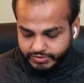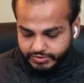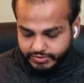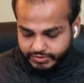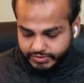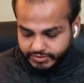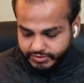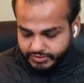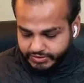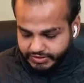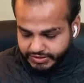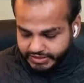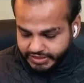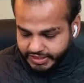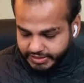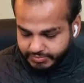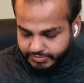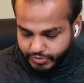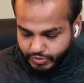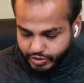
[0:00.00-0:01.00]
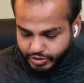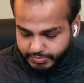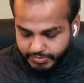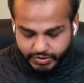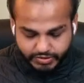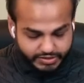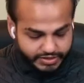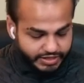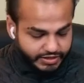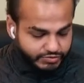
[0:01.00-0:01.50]
to see more
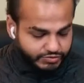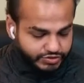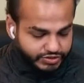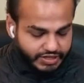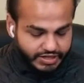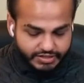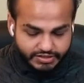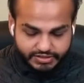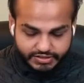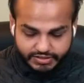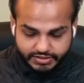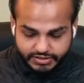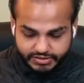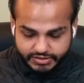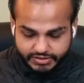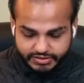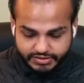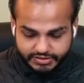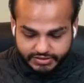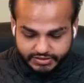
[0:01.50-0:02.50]
about Ten of Chalices.